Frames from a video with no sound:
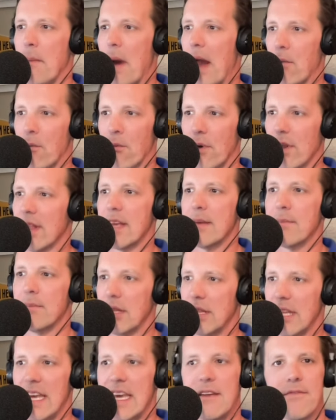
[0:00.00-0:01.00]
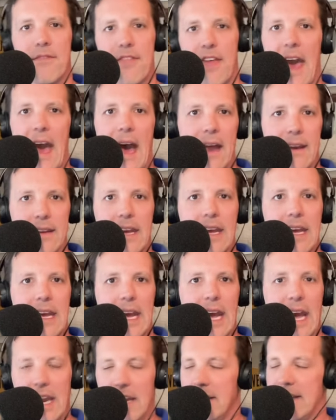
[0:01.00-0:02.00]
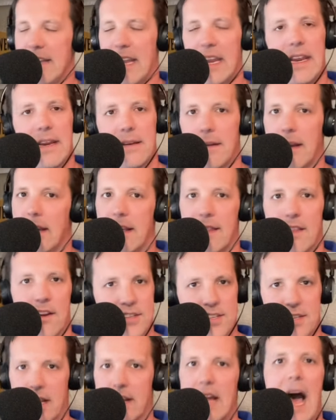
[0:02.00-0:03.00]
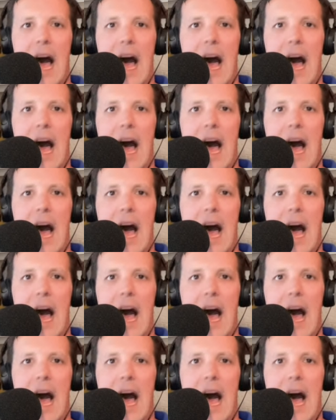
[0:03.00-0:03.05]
I really believe that. And indeed, there's